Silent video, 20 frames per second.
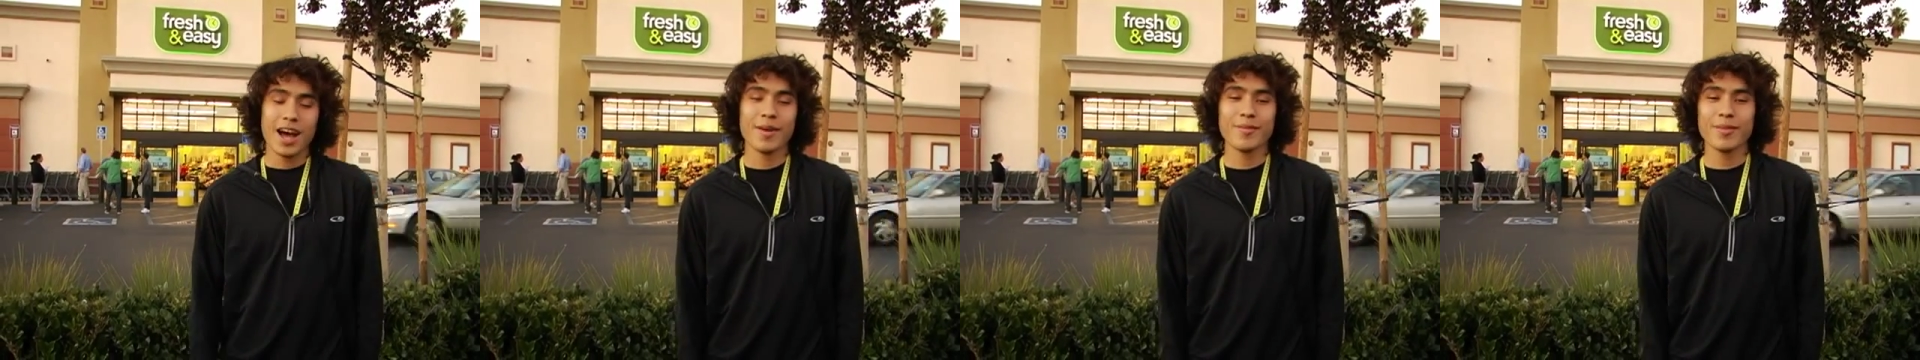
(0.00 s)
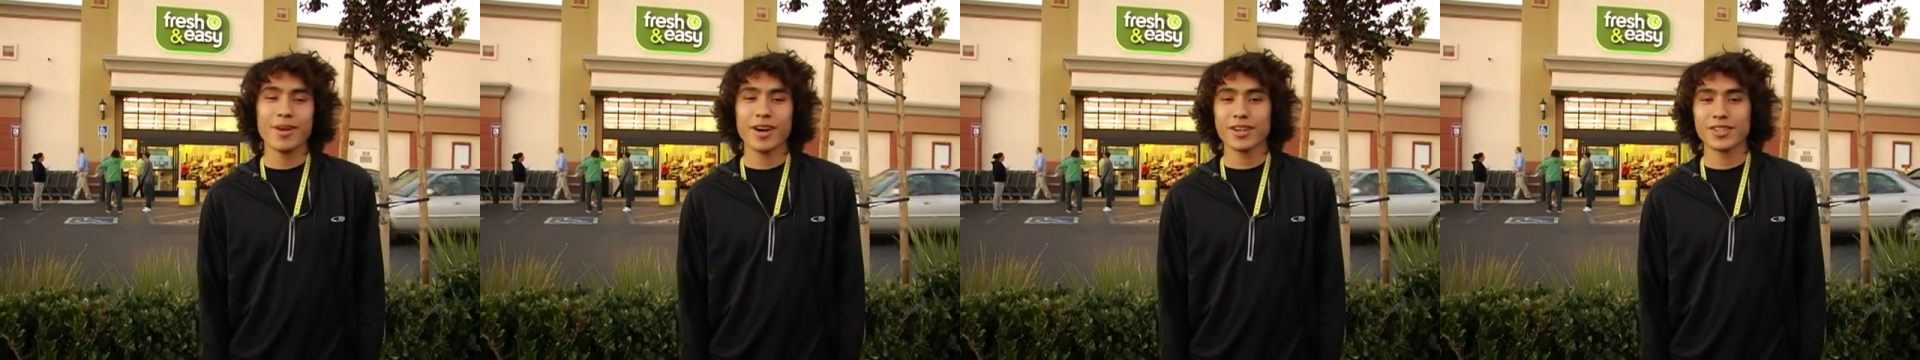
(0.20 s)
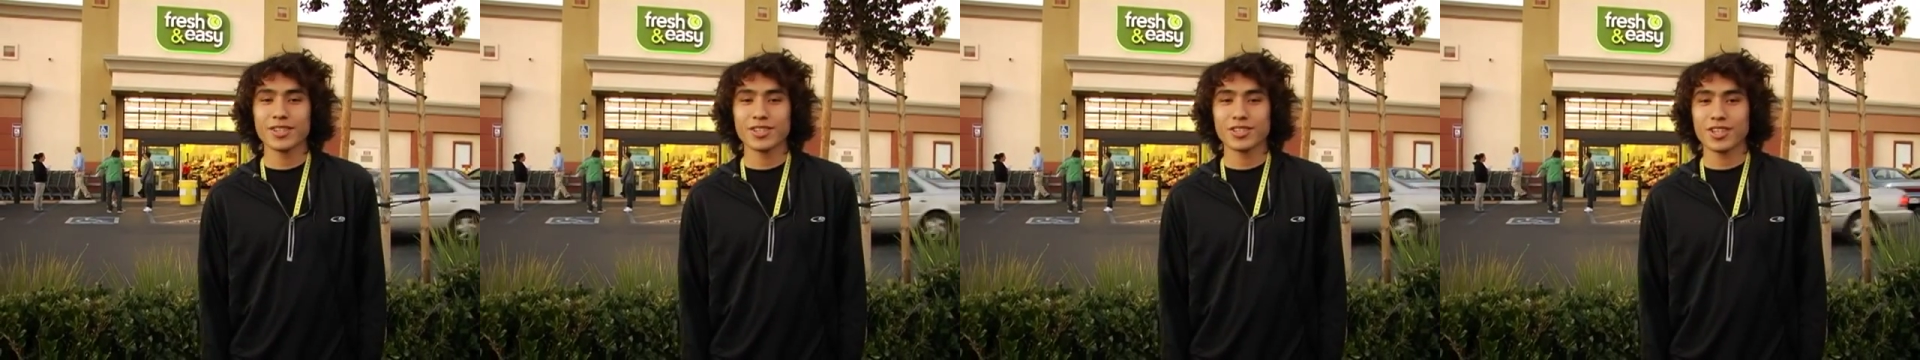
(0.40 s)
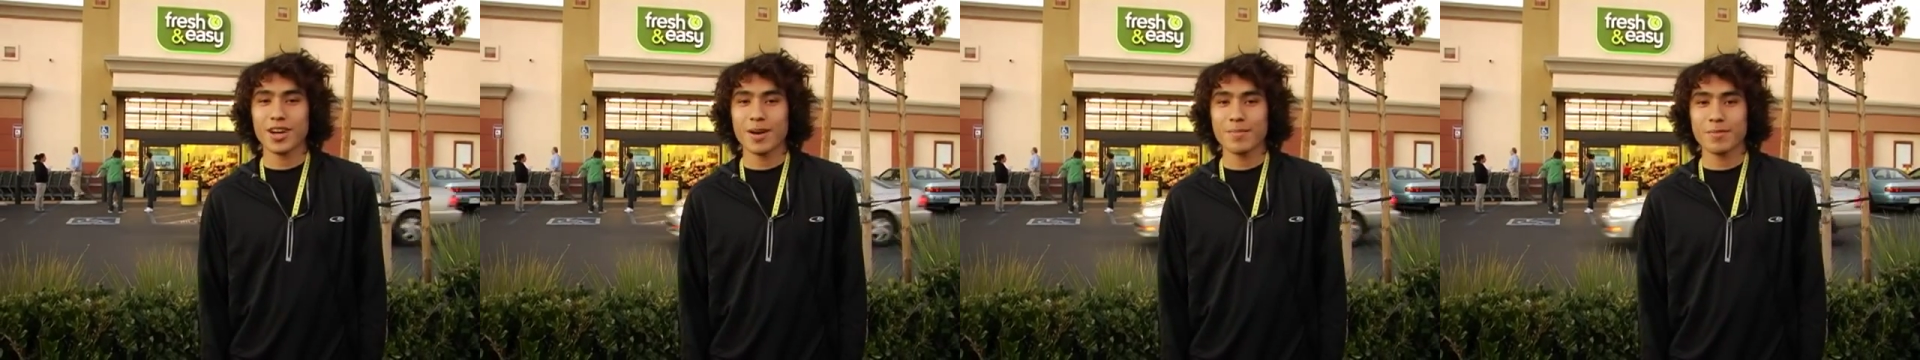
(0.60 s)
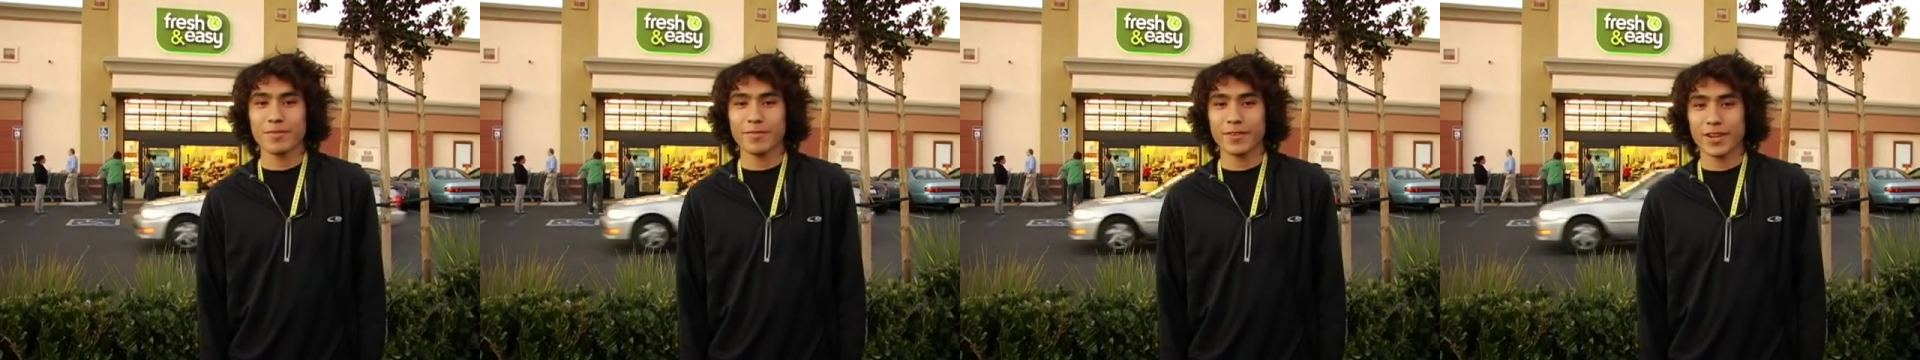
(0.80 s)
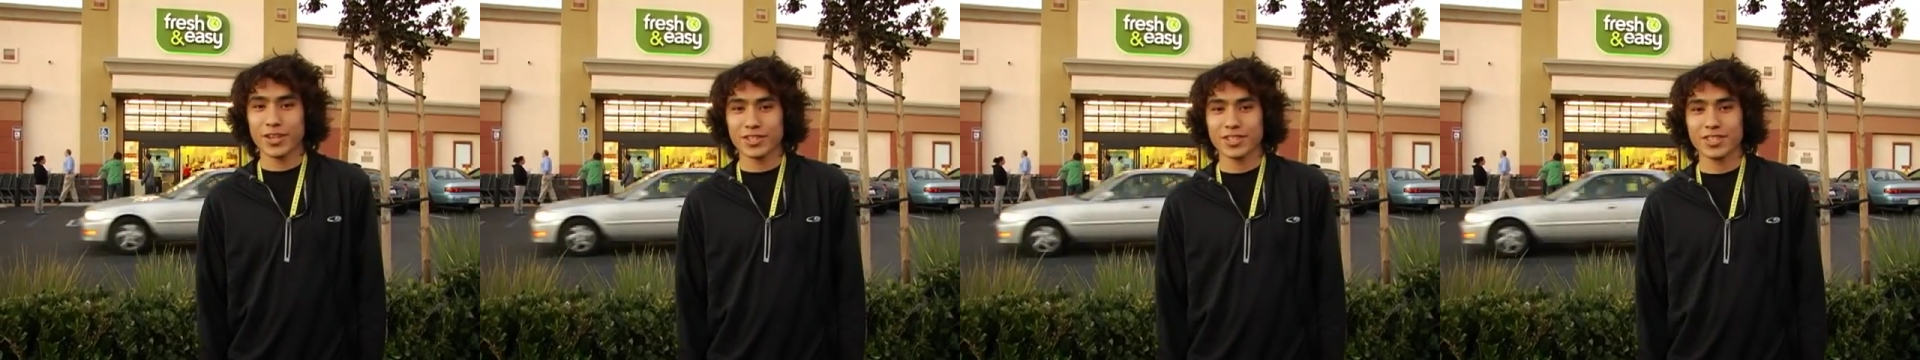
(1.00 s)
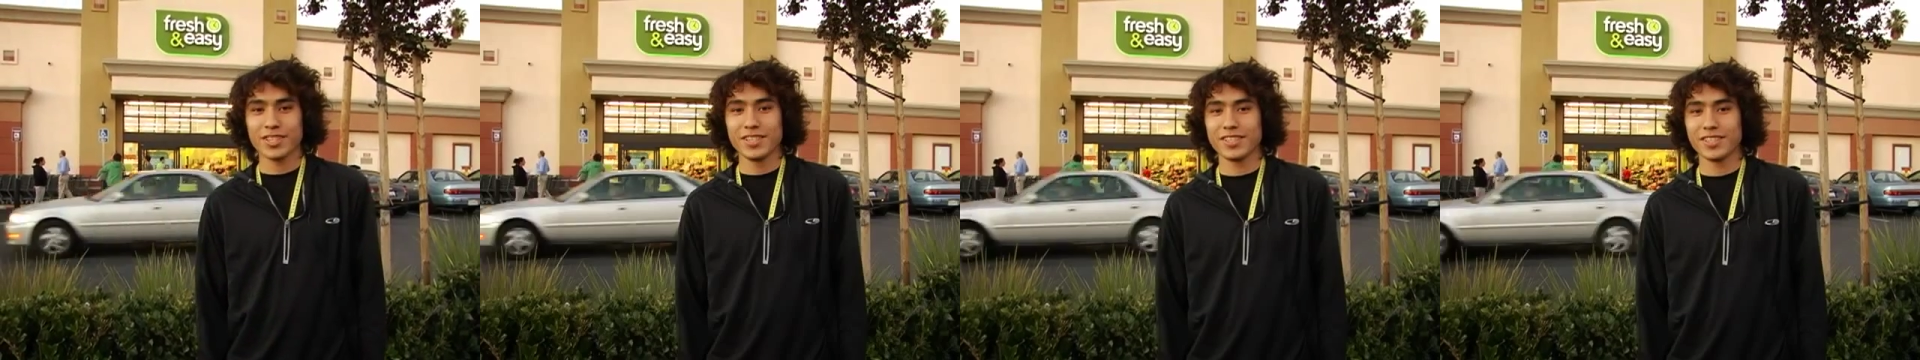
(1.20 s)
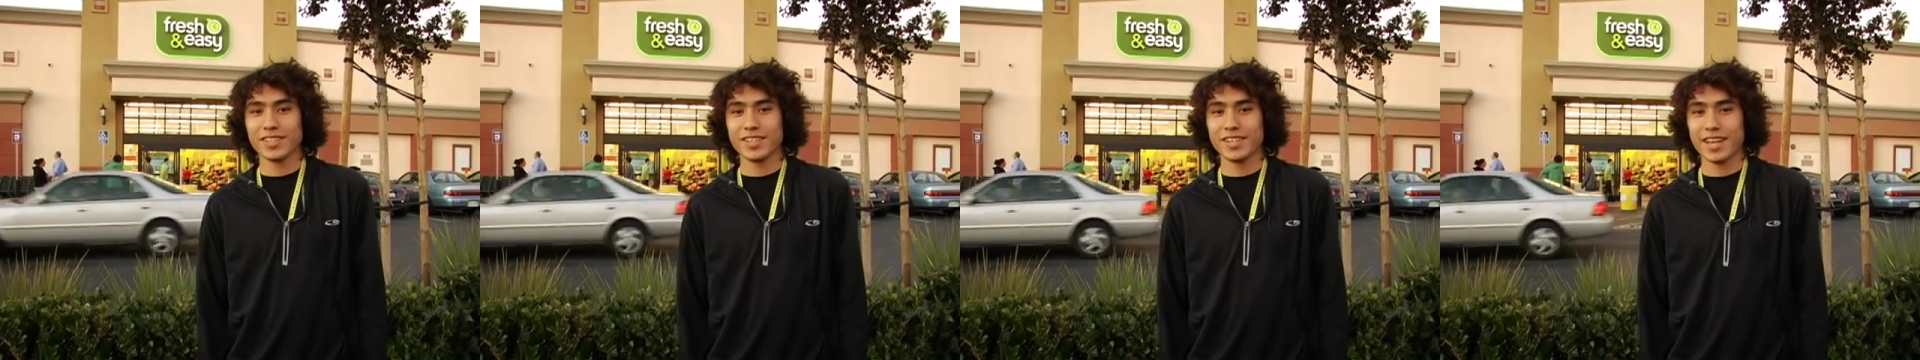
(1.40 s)
I'm not gonna shop at Fresh and
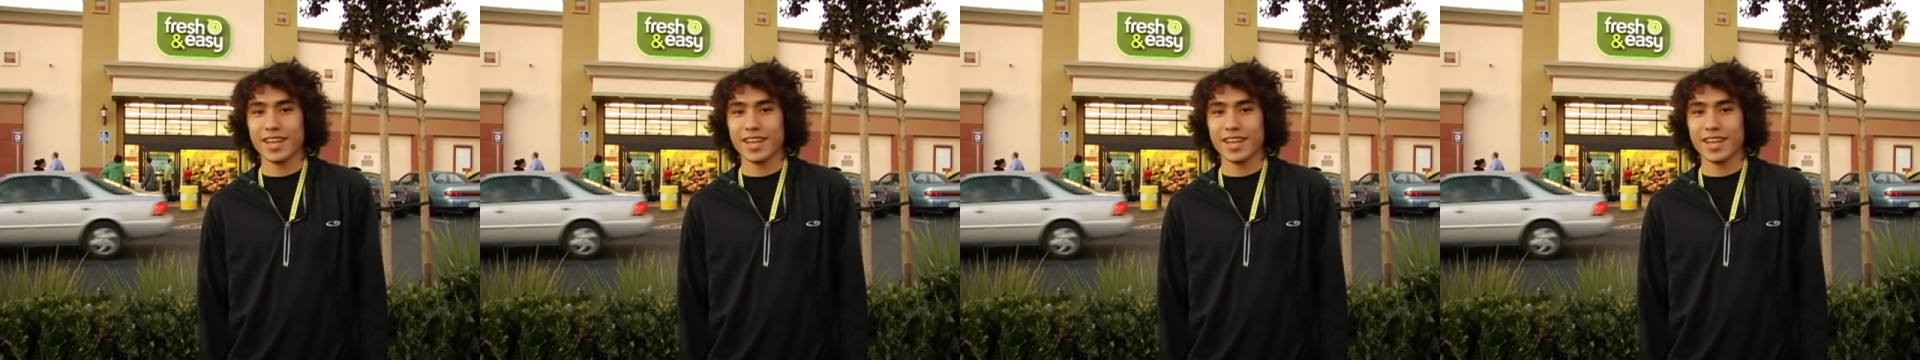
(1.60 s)
Easy